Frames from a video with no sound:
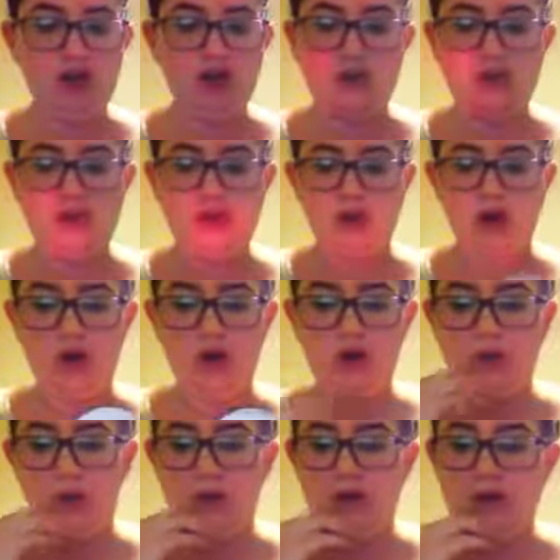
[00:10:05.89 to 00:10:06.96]
So
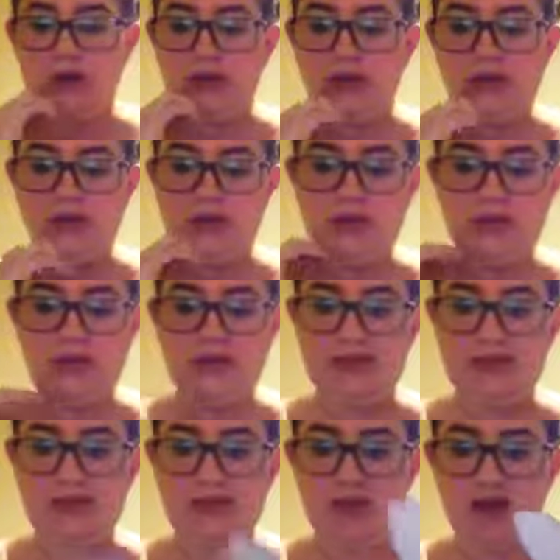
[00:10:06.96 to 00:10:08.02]
what I'm going to do
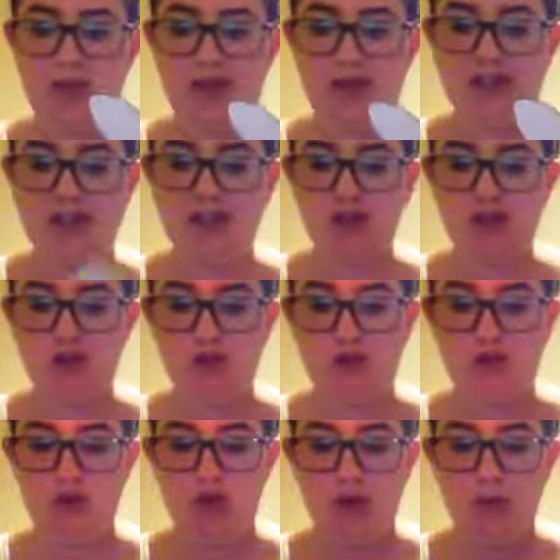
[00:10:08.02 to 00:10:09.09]
is I'm actually going
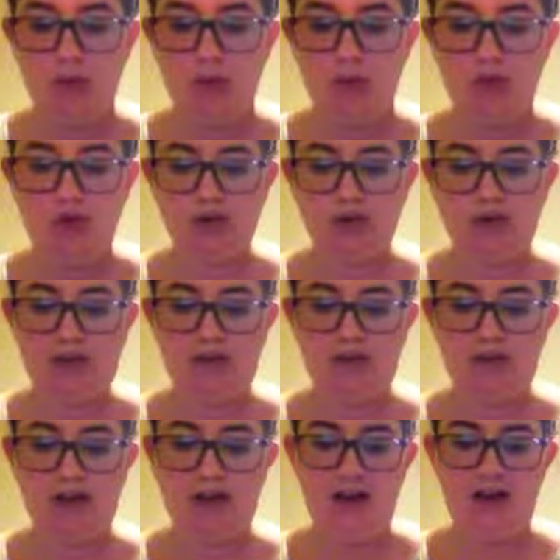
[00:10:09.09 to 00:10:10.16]
to put the
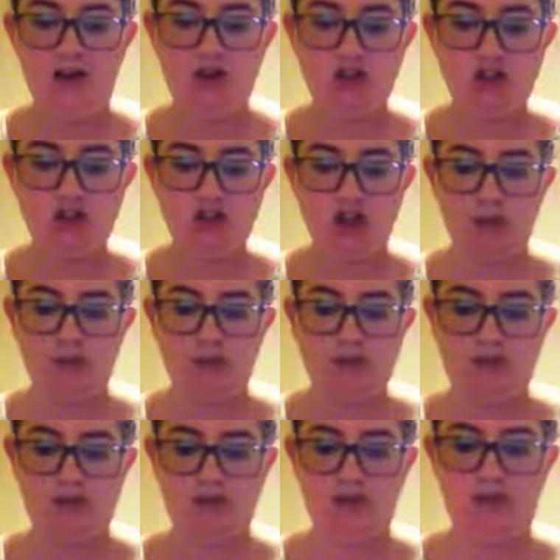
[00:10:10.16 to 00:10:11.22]
love heart on top
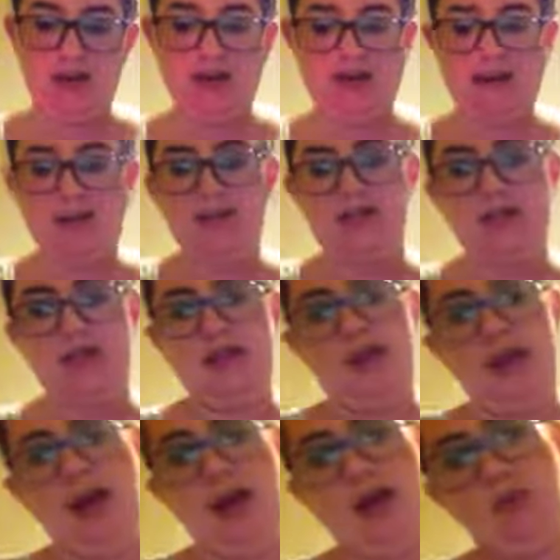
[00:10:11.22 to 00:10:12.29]
instead of cutting it
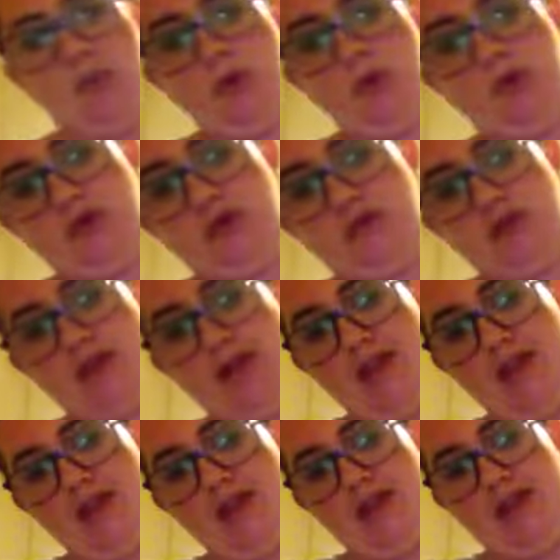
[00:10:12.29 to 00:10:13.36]
and put it right
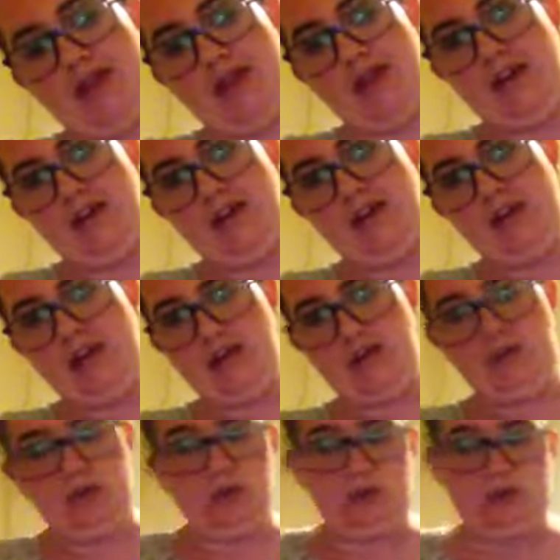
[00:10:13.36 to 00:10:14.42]
there in the
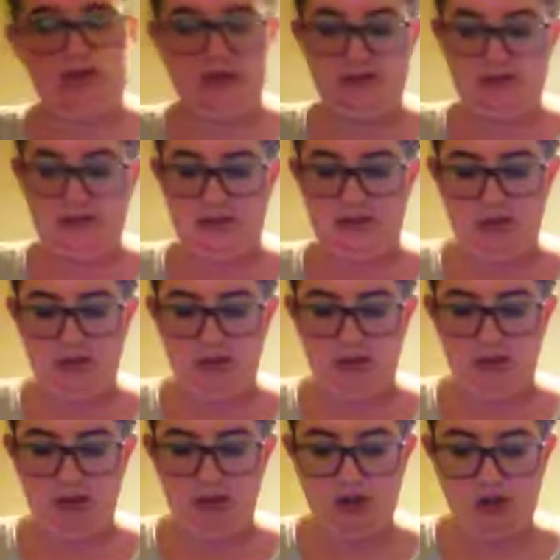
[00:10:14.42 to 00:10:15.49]
middle there. So that's what I'm
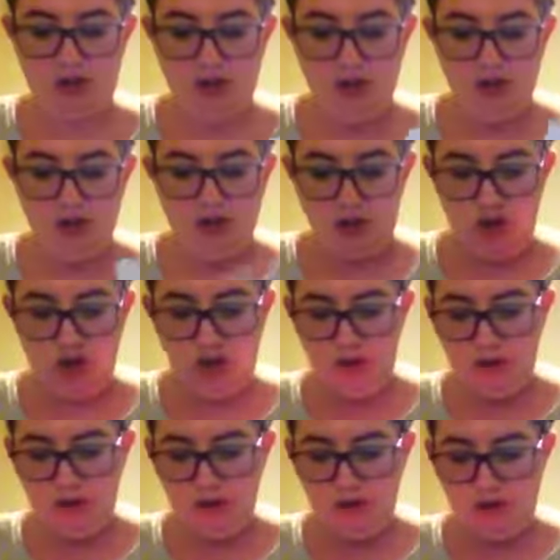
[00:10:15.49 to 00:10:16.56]
going to do. So I'm
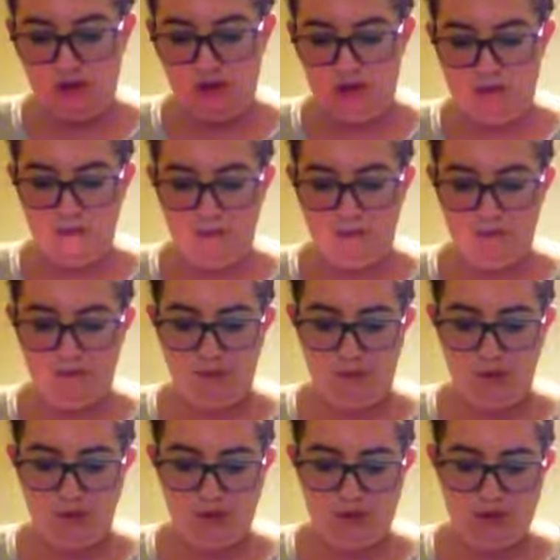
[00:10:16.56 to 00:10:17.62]
going to do that
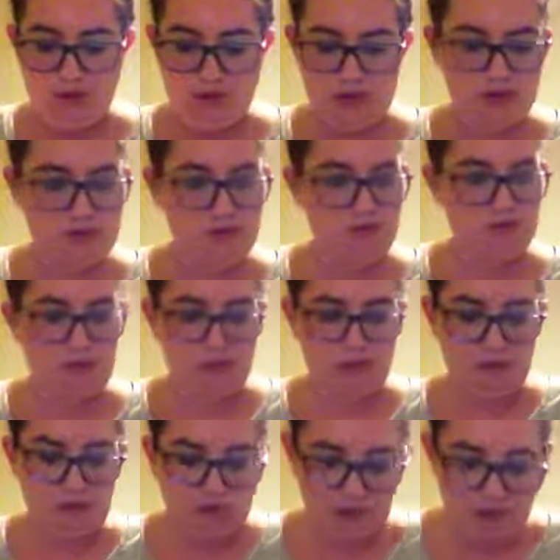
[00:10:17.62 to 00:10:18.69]
first
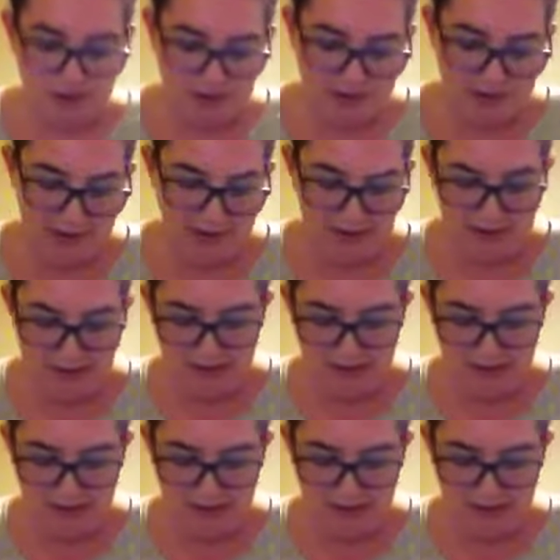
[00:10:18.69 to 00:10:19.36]
before I...